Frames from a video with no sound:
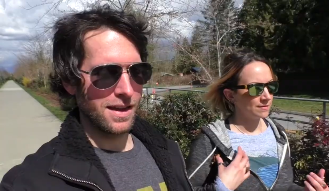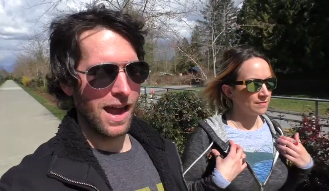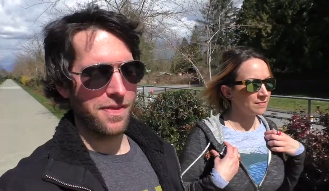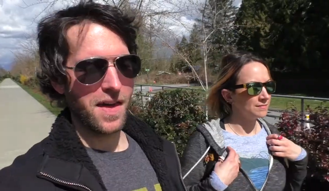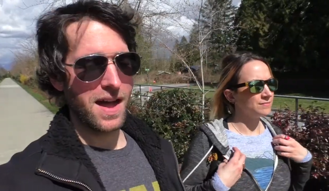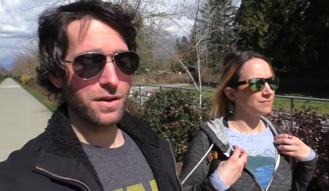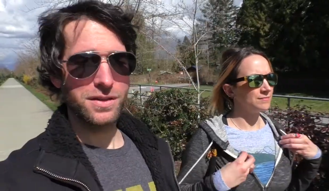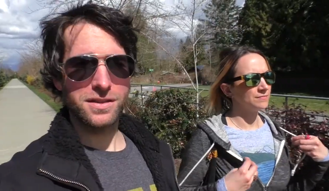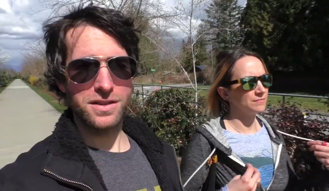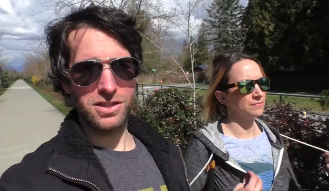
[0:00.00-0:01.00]
Speaker 1: And the
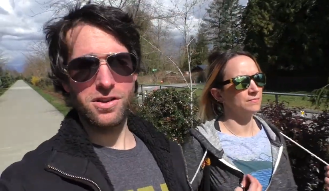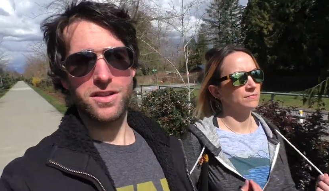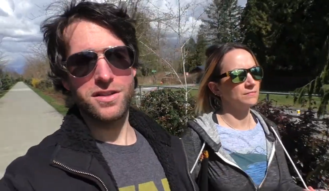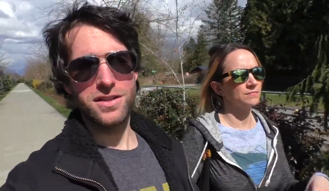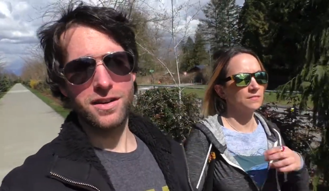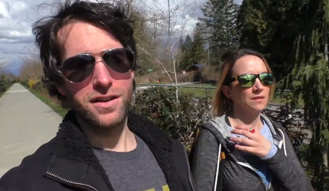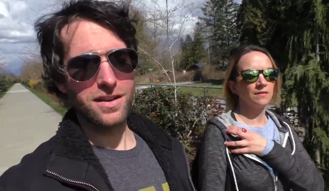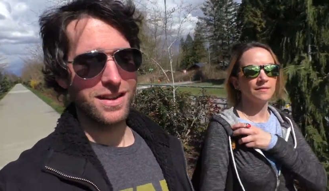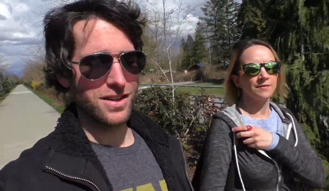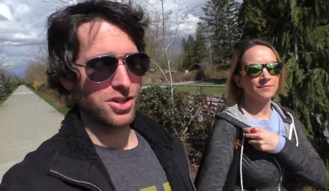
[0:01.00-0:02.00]
house construction
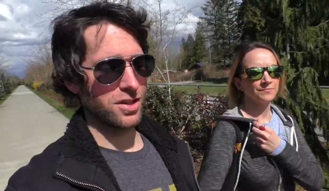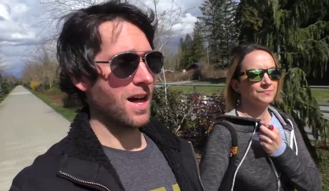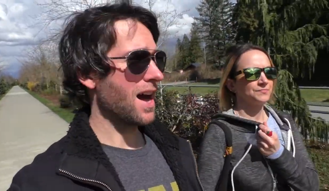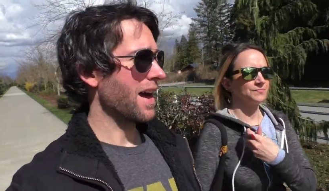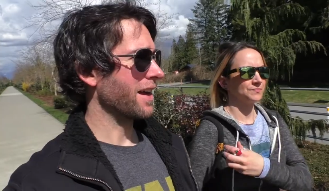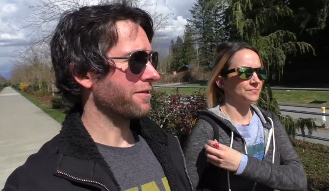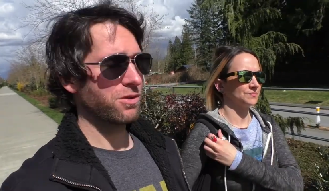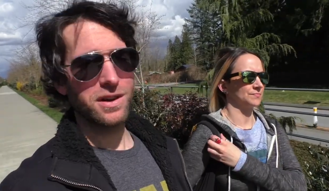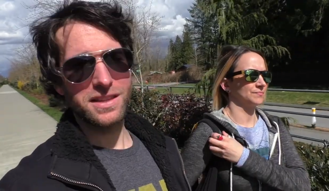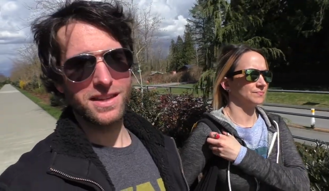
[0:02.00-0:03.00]
started in July of
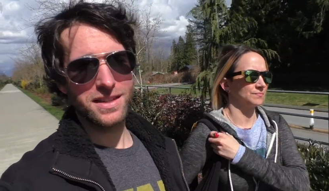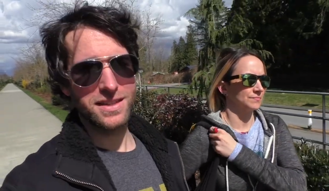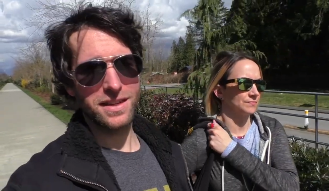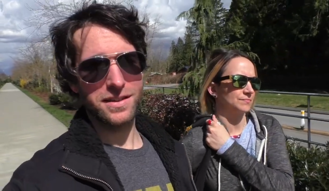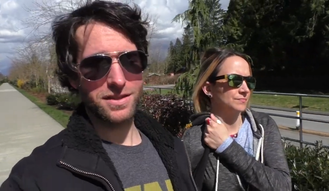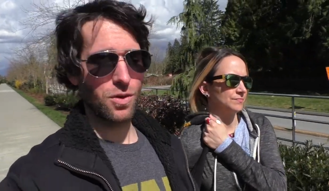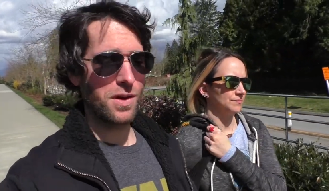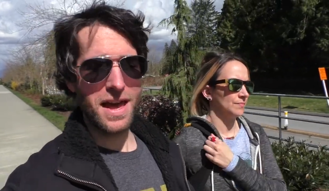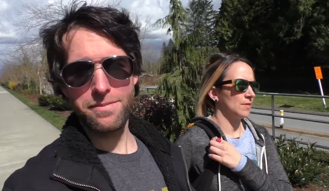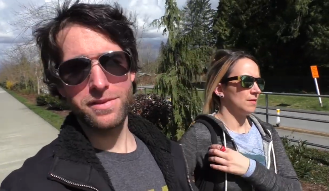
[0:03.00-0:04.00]
2016. So
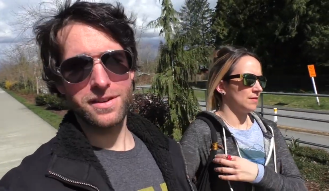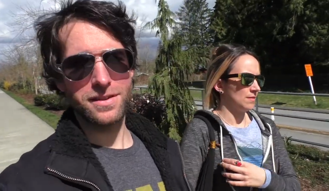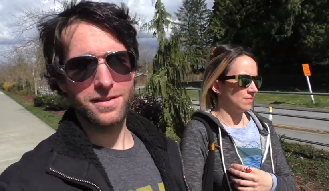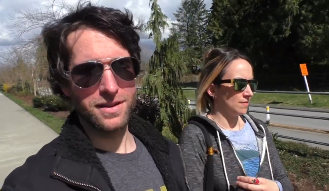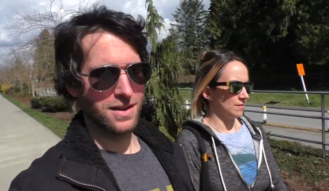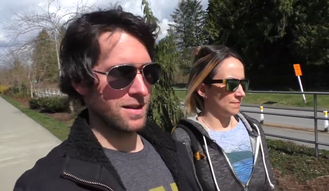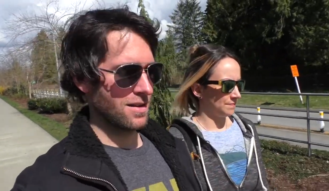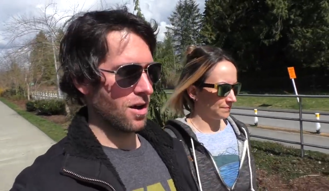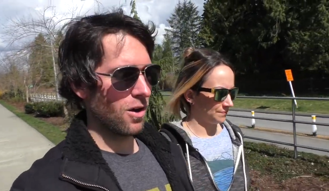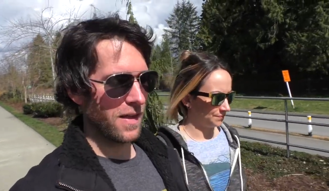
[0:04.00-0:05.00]
what happened in
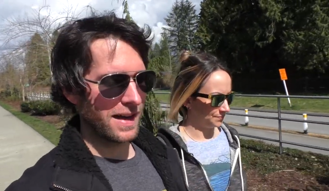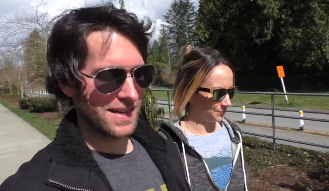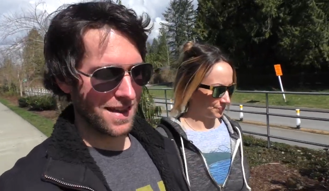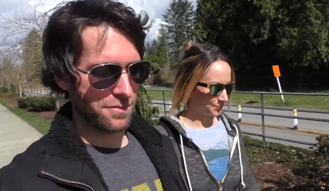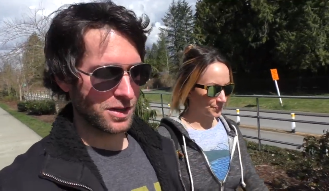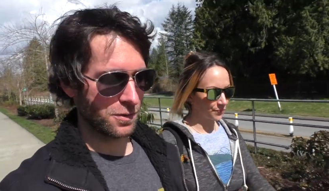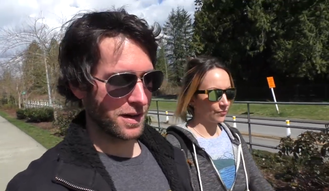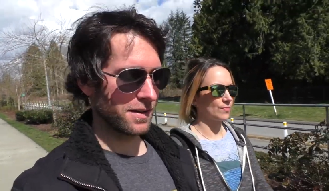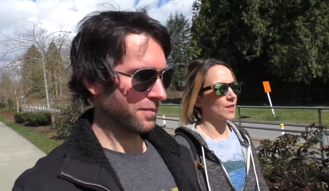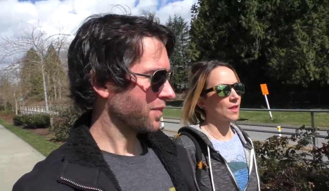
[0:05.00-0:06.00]
all that time in
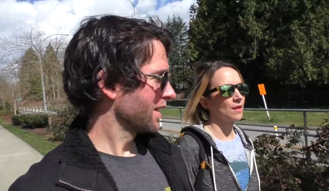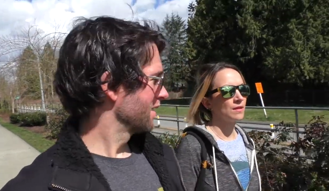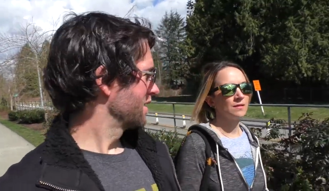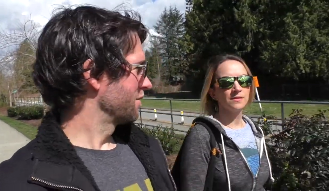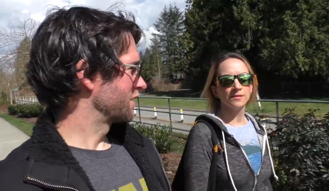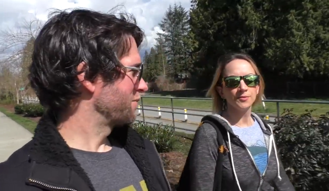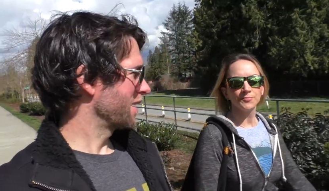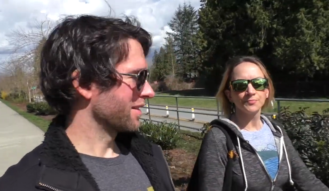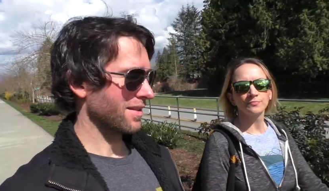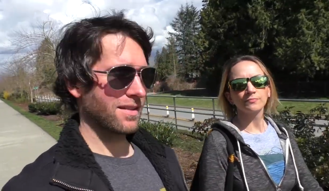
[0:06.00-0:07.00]
between? We
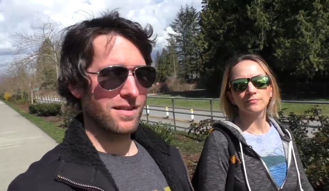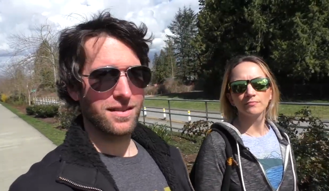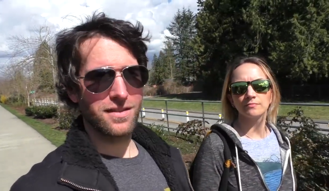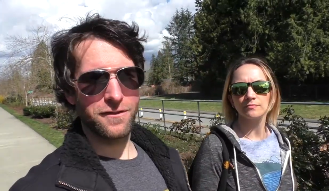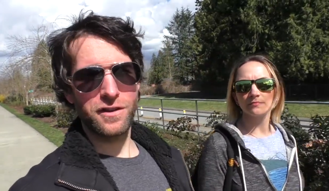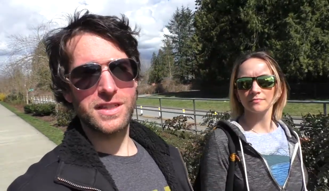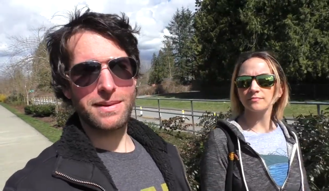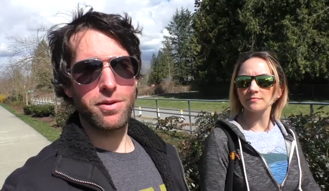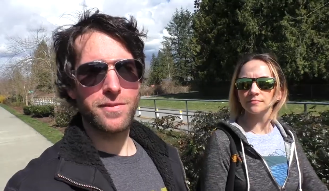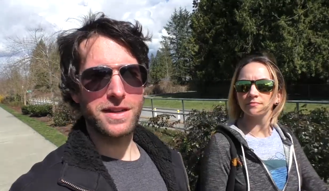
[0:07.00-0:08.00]
spent the first
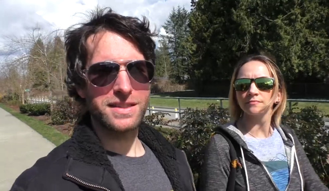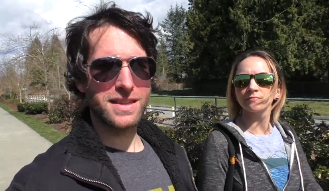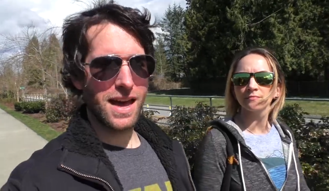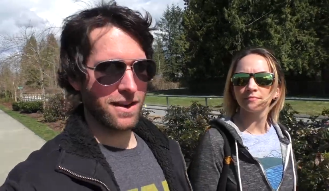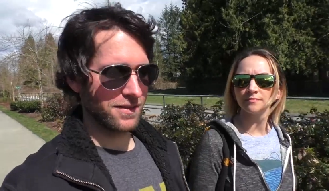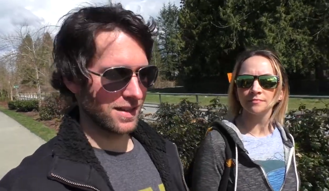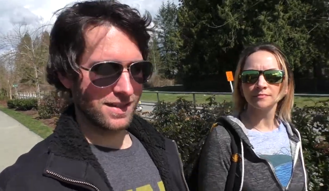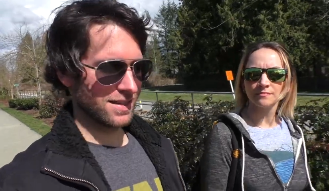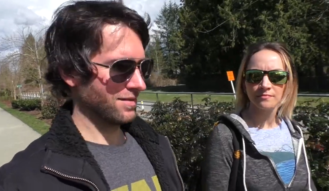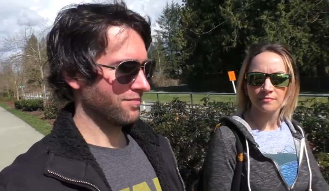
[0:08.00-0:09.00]
couple months kind of
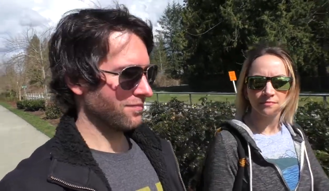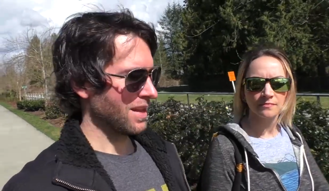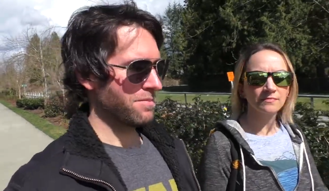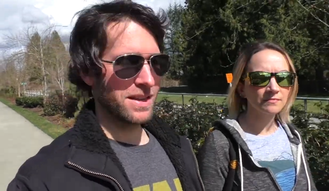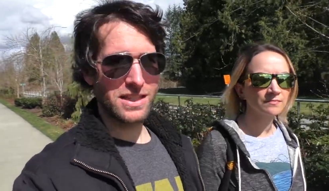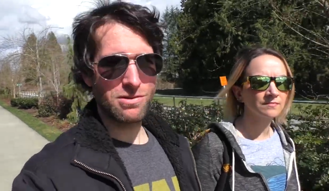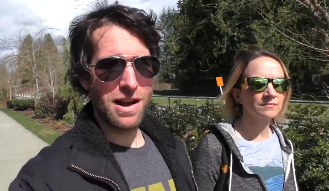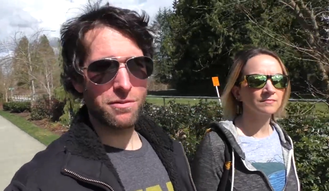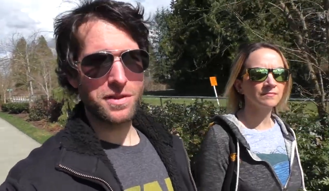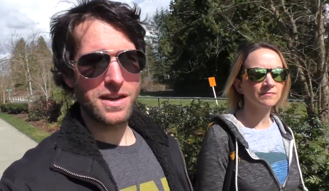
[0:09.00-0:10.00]
just messing
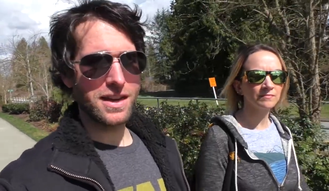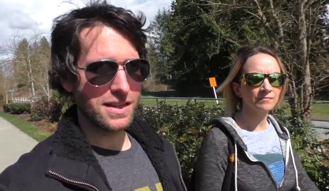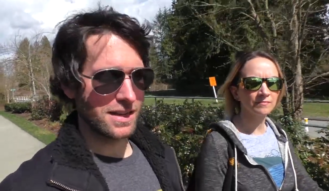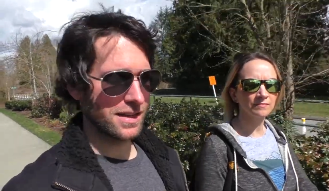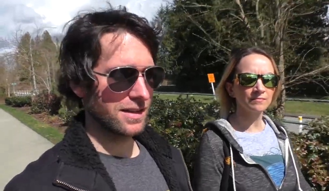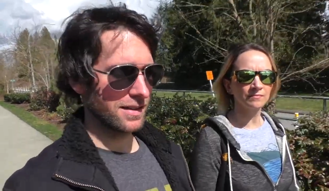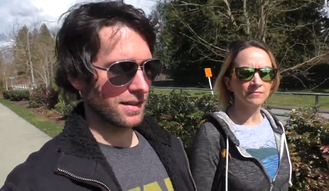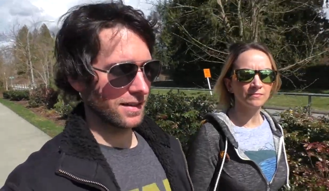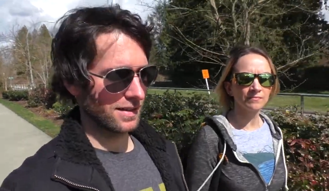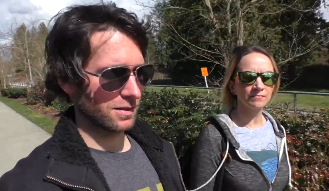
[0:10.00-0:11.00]
around with the
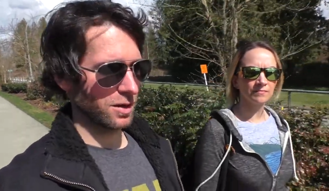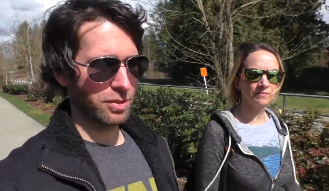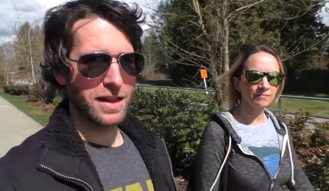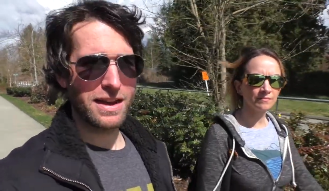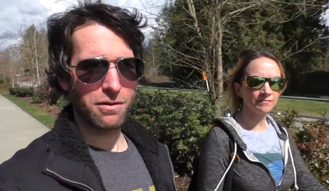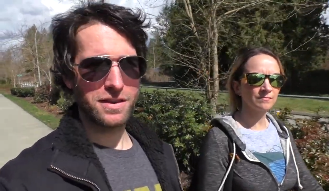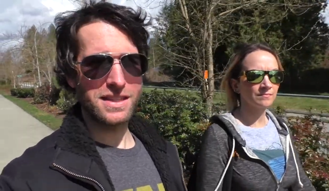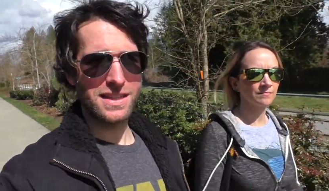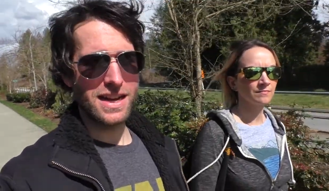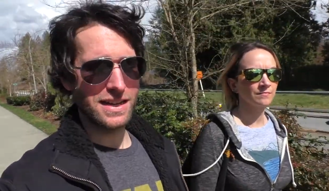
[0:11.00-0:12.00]
idea and sort of playing with
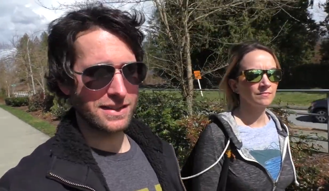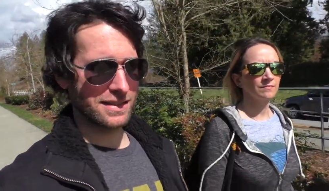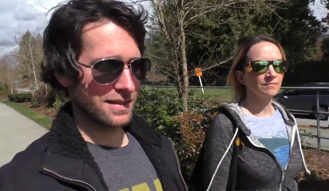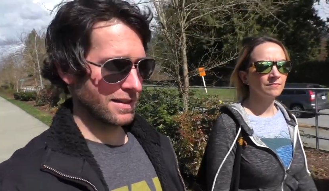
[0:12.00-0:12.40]
designs.